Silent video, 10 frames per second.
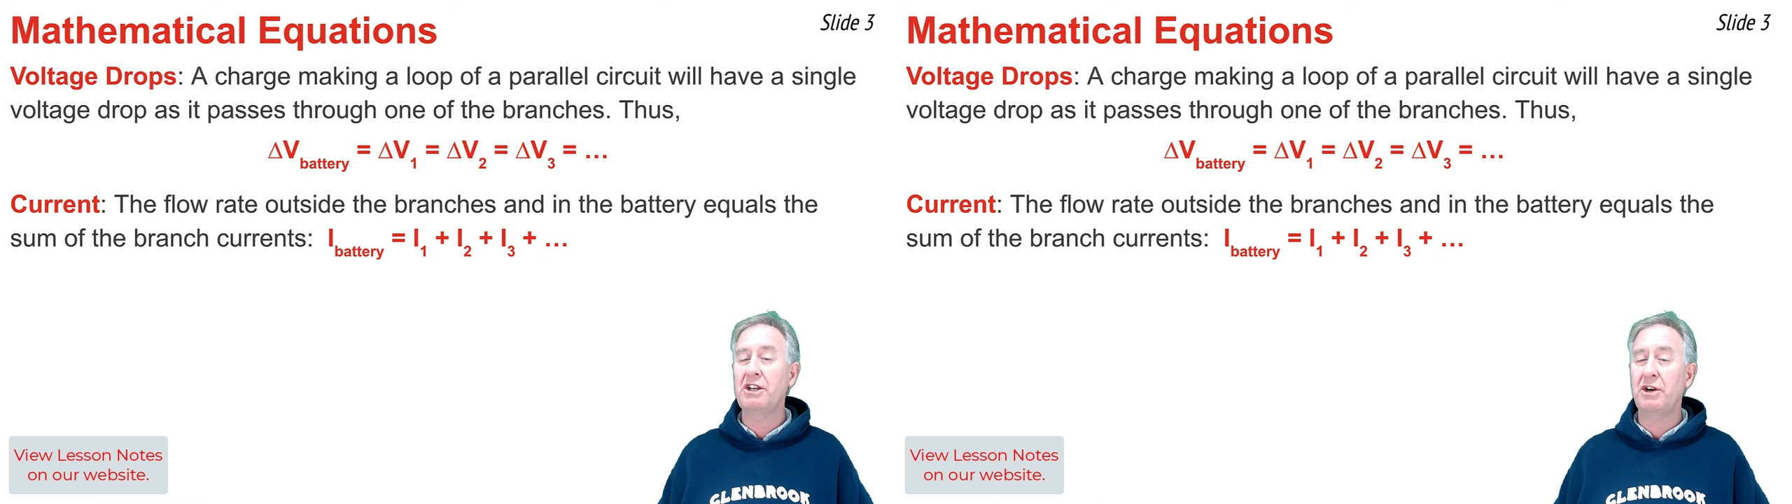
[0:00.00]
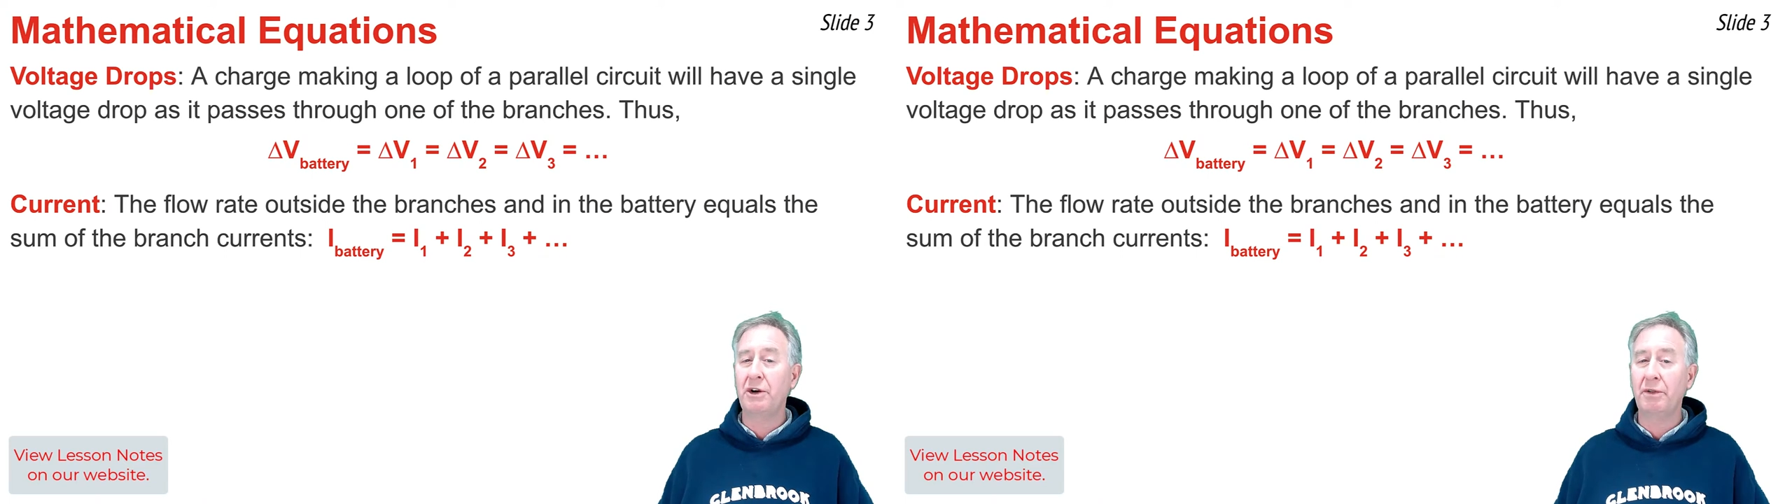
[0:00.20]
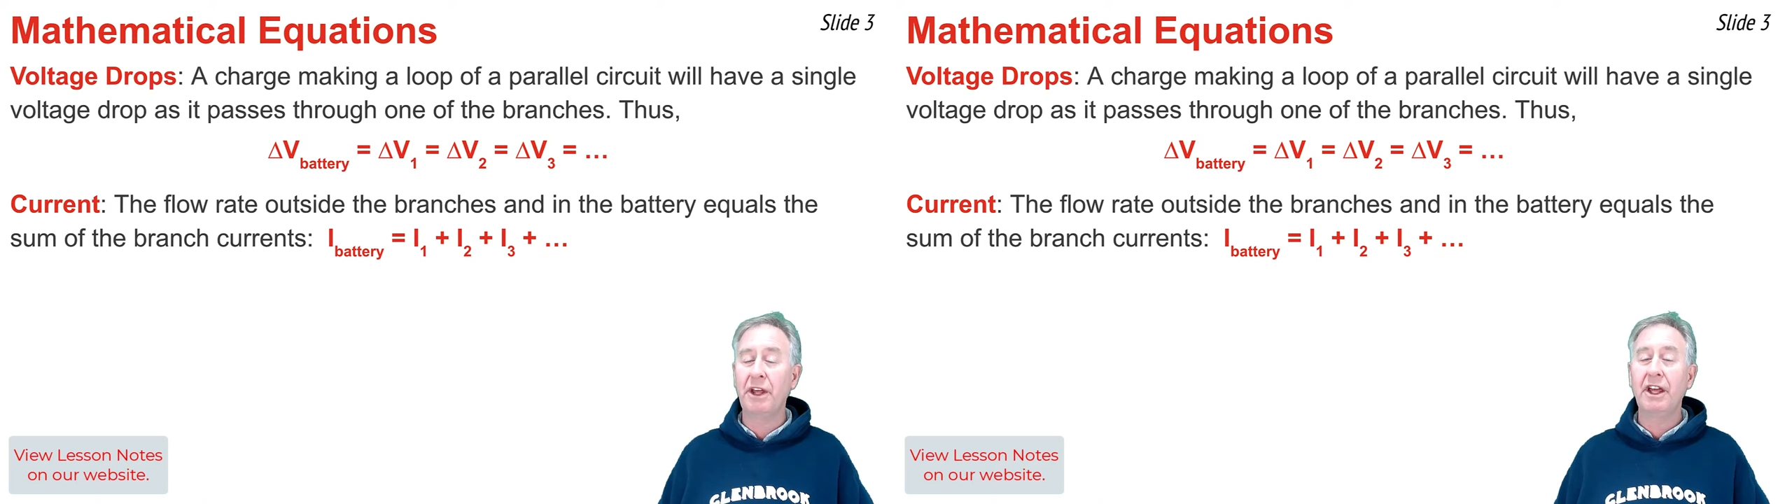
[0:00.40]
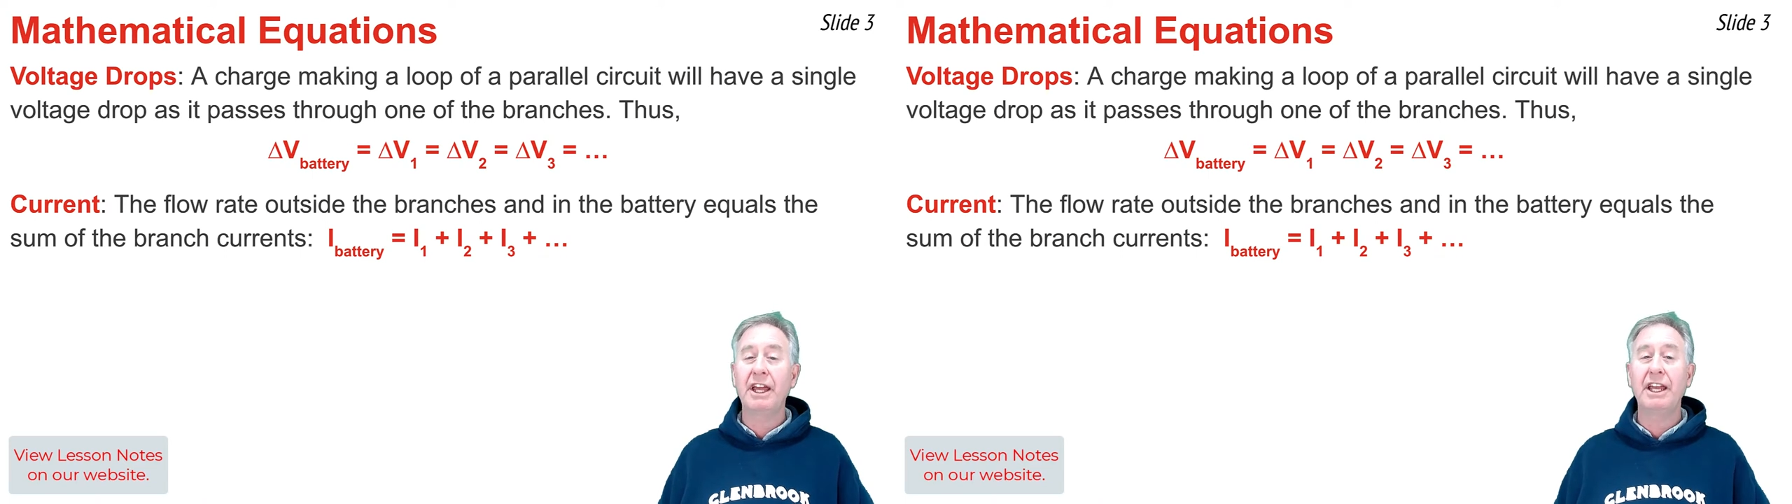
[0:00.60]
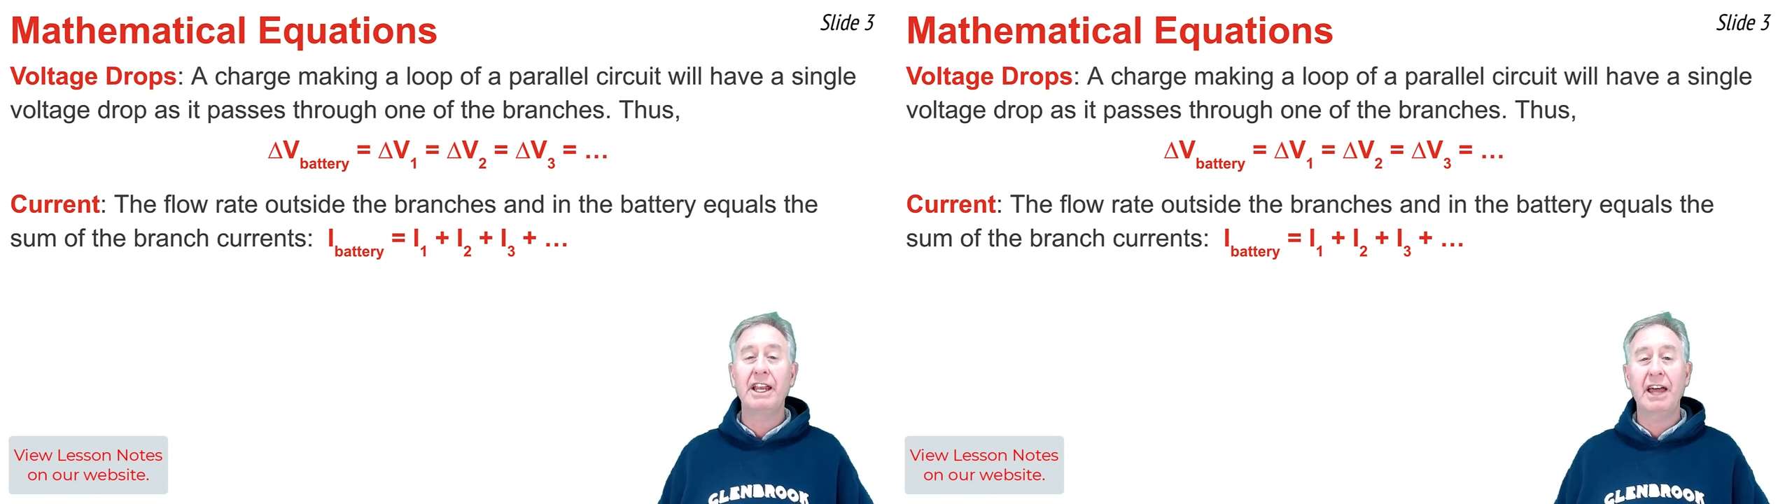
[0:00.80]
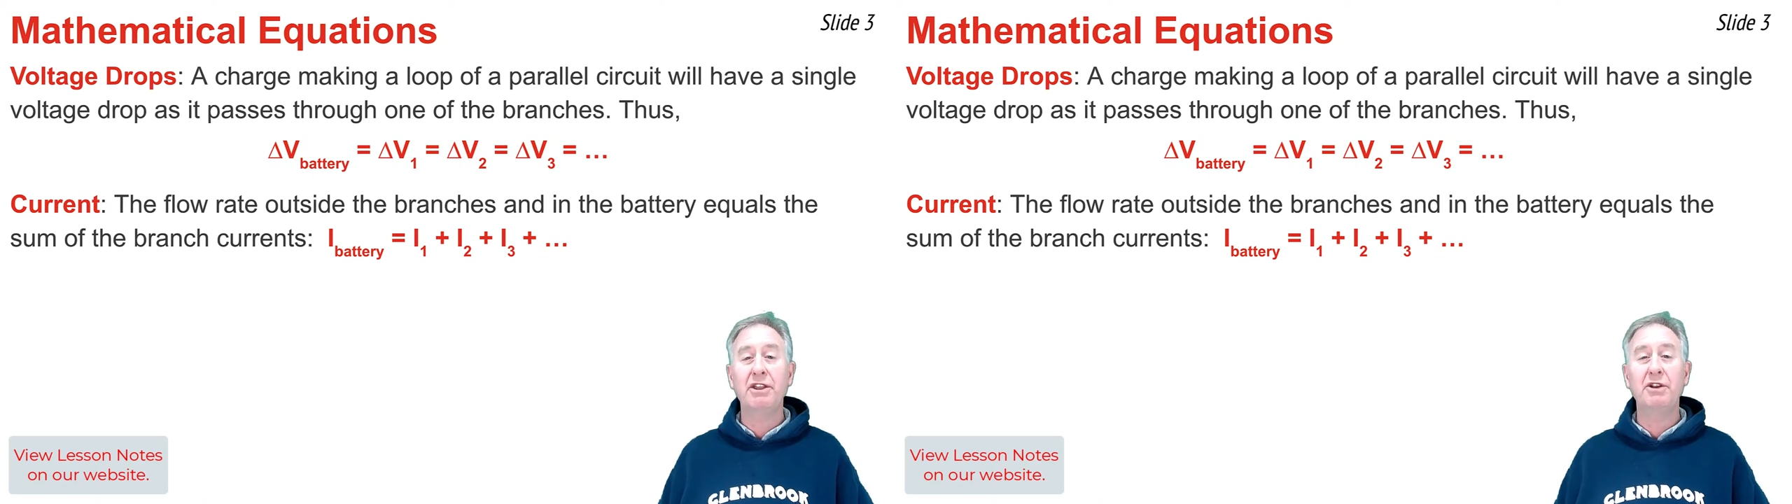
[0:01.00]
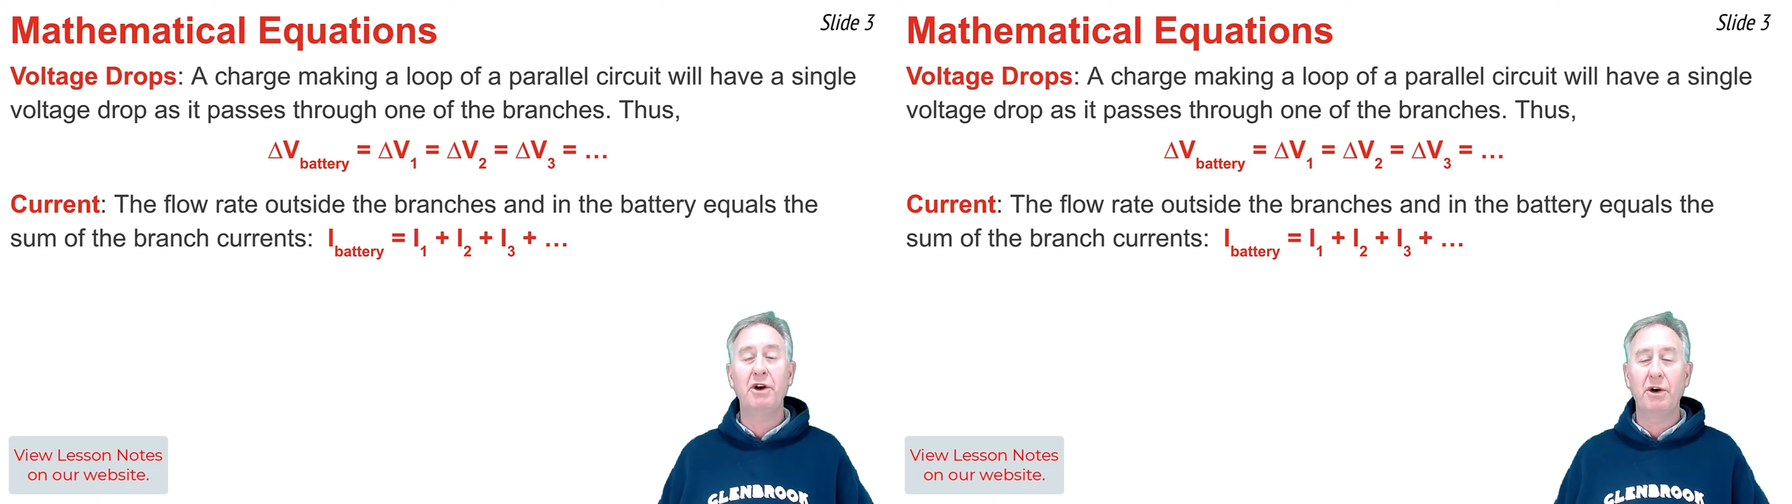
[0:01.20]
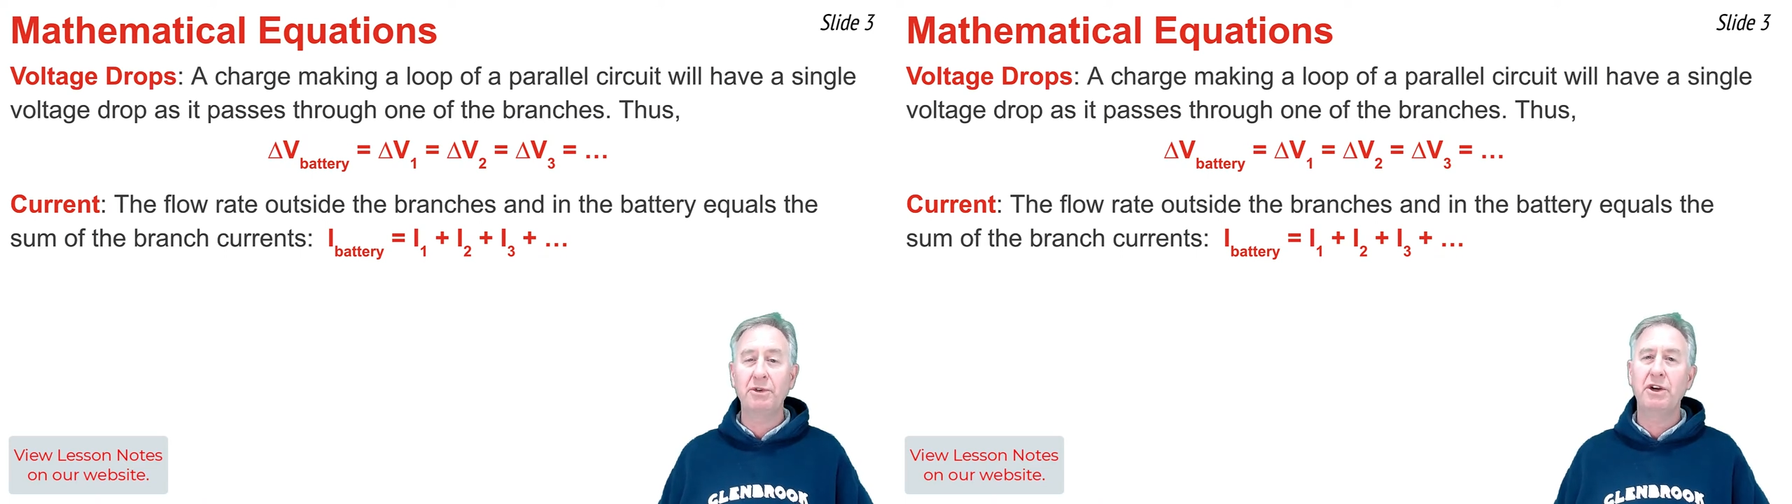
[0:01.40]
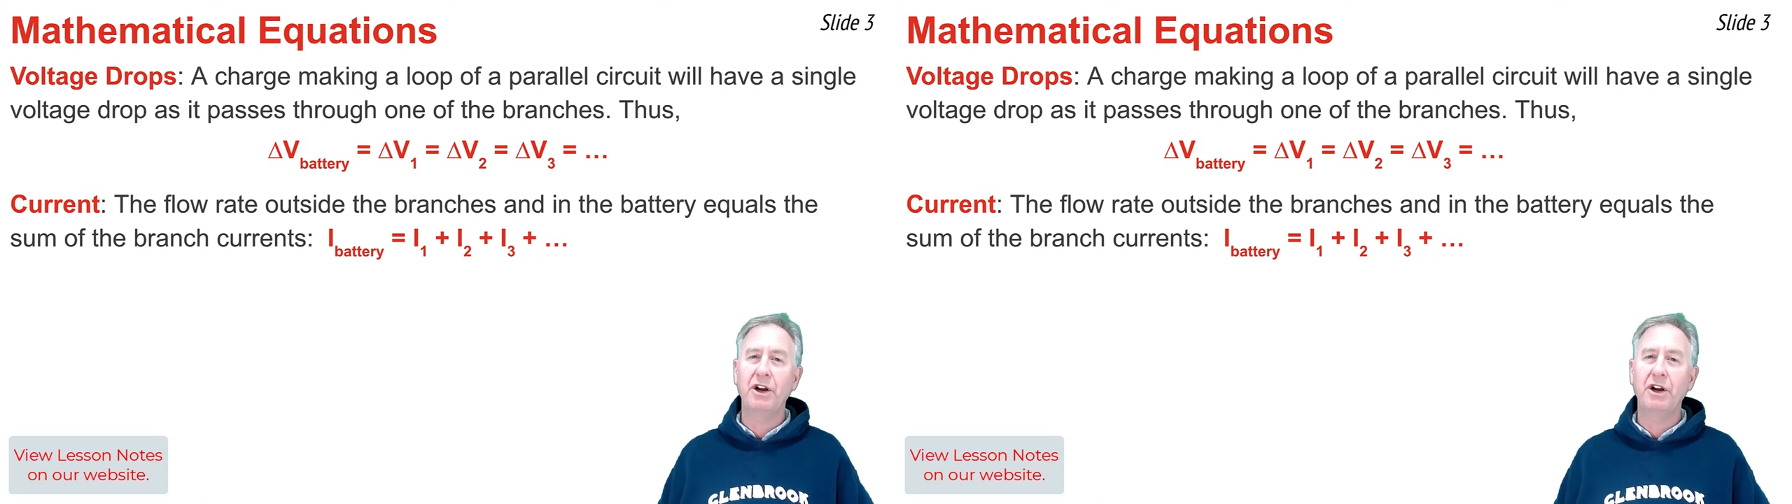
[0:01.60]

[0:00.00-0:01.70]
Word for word: a node, and at the node,